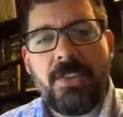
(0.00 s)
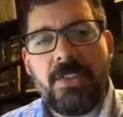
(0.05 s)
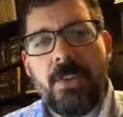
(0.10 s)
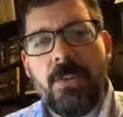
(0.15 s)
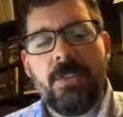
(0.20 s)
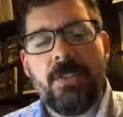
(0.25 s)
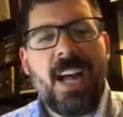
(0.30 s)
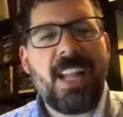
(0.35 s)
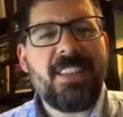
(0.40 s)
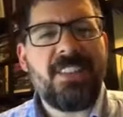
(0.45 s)

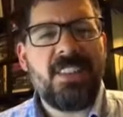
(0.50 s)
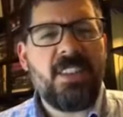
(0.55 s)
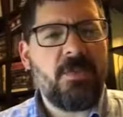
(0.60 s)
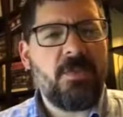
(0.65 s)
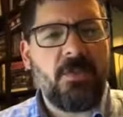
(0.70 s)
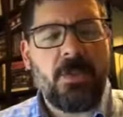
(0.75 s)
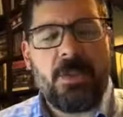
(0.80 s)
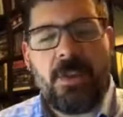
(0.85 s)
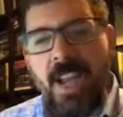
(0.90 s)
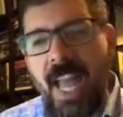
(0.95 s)
So lots of
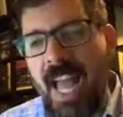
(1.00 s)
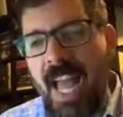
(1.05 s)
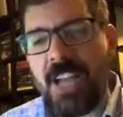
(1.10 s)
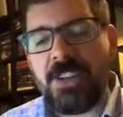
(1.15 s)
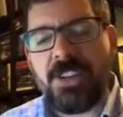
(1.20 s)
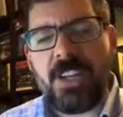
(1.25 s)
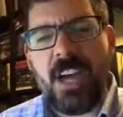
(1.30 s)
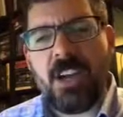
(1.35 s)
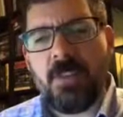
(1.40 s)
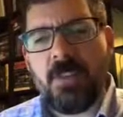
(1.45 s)
different
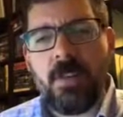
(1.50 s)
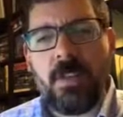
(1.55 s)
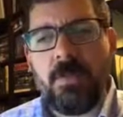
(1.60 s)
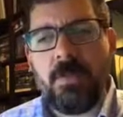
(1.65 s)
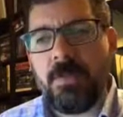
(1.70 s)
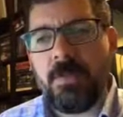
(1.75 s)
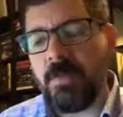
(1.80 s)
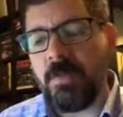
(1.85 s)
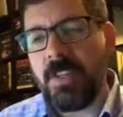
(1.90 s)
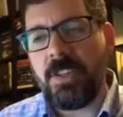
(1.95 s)
hash
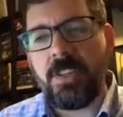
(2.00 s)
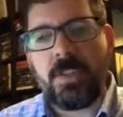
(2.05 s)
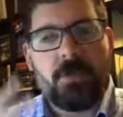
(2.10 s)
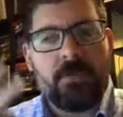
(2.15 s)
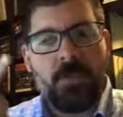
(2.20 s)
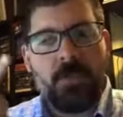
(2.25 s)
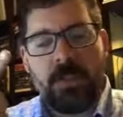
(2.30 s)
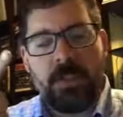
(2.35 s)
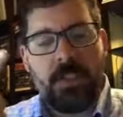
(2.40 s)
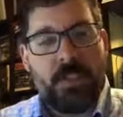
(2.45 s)
algorithms. We just
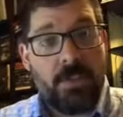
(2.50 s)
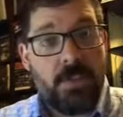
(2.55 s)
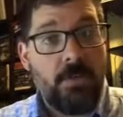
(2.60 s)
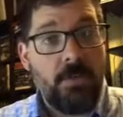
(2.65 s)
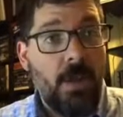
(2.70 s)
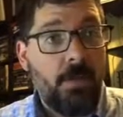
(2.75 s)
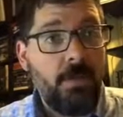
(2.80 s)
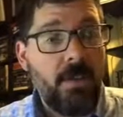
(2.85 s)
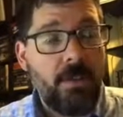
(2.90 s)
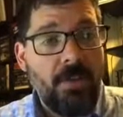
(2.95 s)
looked at two,
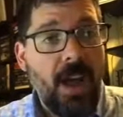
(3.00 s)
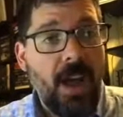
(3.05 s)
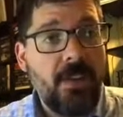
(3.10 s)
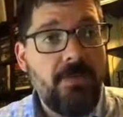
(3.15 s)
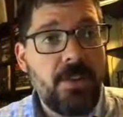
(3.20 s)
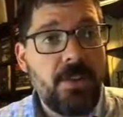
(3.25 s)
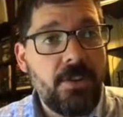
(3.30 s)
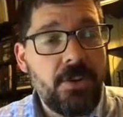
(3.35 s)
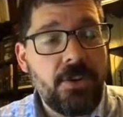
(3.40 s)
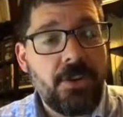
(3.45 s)
MD5
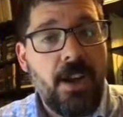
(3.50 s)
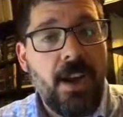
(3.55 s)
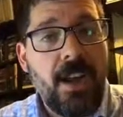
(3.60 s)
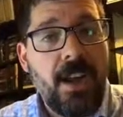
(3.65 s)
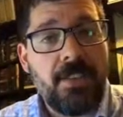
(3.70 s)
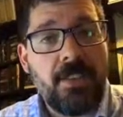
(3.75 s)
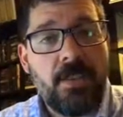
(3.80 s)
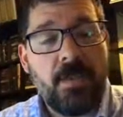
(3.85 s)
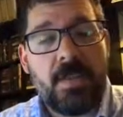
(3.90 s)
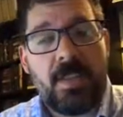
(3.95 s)
and SHA
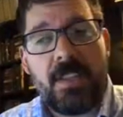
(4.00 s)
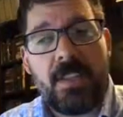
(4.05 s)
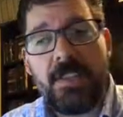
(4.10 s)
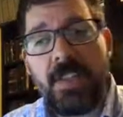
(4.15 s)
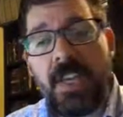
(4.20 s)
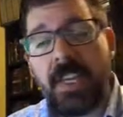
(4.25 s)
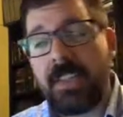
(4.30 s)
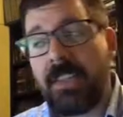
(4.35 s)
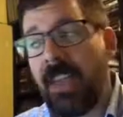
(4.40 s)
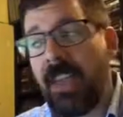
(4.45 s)

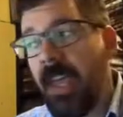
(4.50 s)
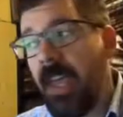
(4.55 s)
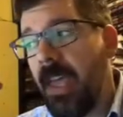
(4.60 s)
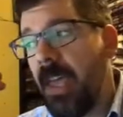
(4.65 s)
256.